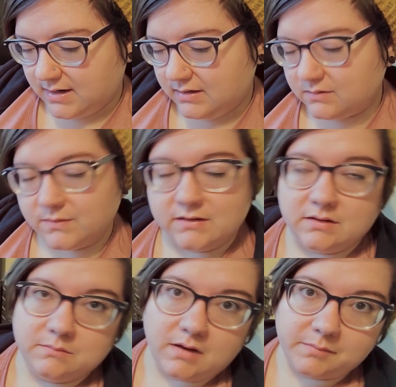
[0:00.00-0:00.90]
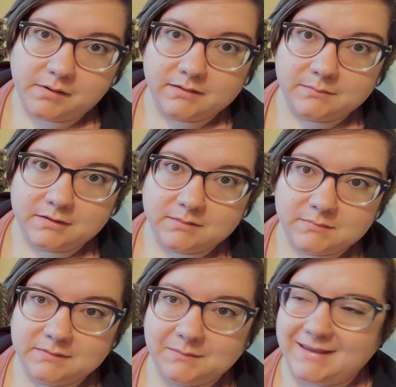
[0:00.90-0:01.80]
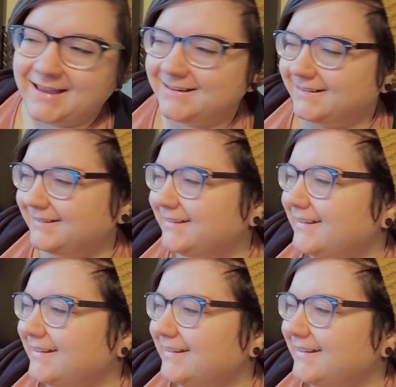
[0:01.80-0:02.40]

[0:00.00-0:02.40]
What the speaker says: I can wear them. I'll probably wear them this weekend.